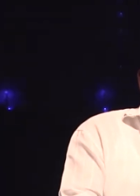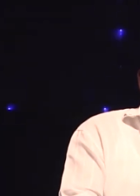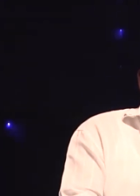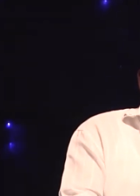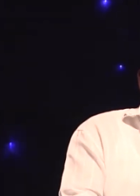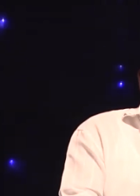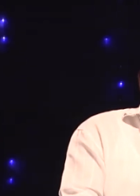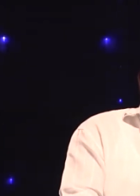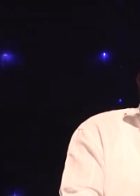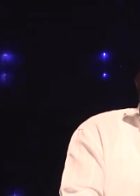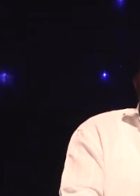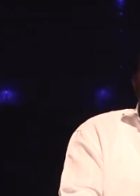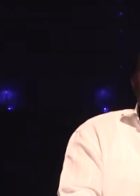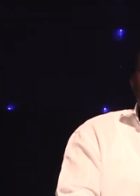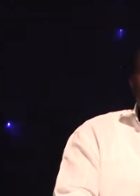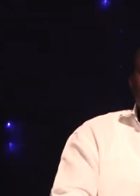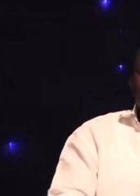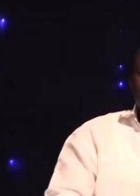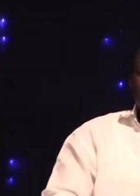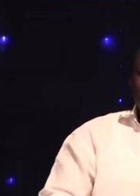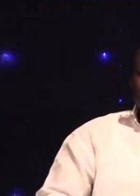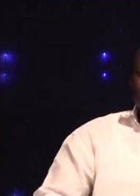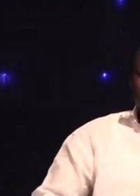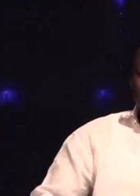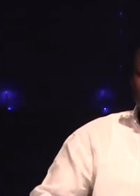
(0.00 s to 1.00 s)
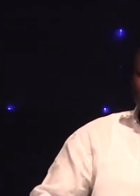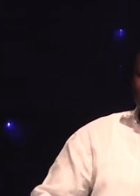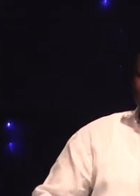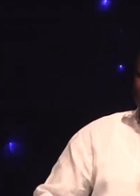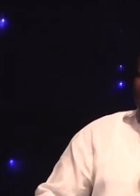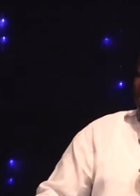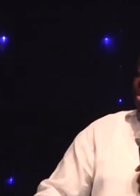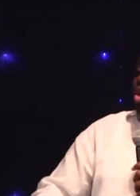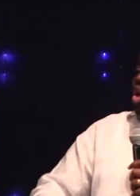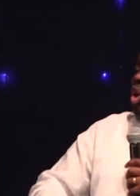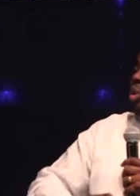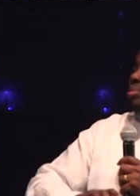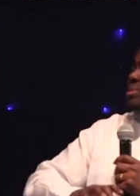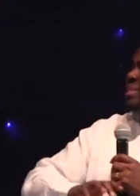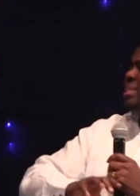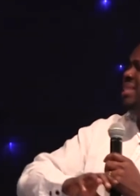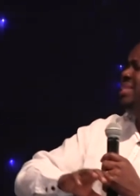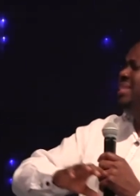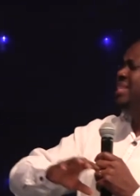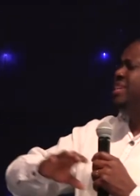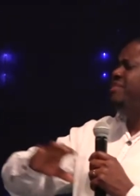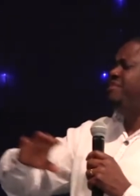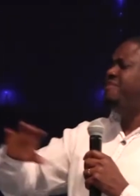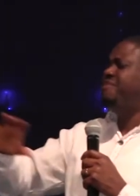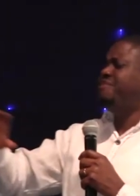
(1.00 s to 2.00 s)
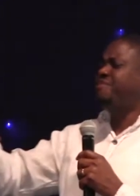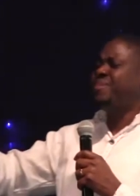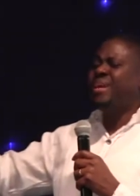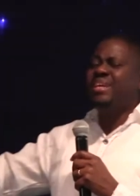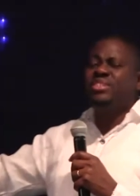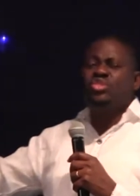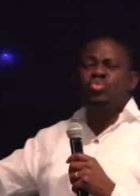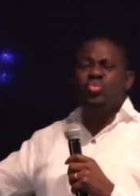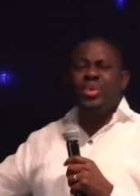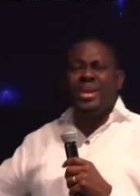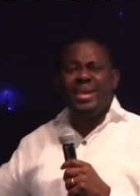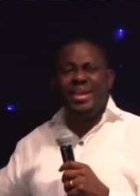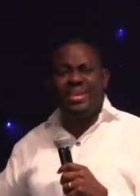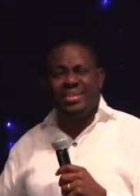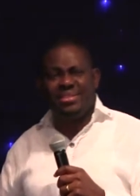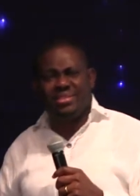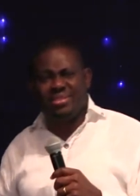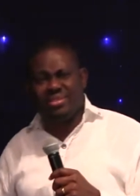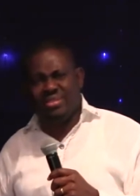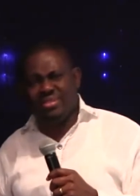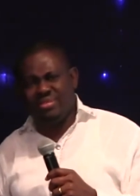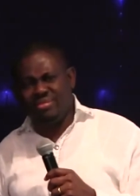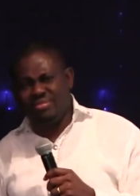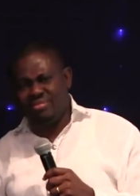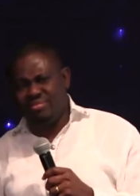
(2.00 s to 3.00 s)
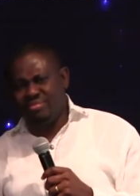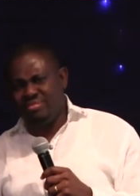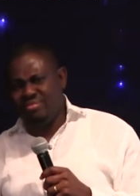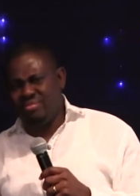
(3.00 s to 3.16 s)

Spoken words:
There's deliverance. It comes in different ways.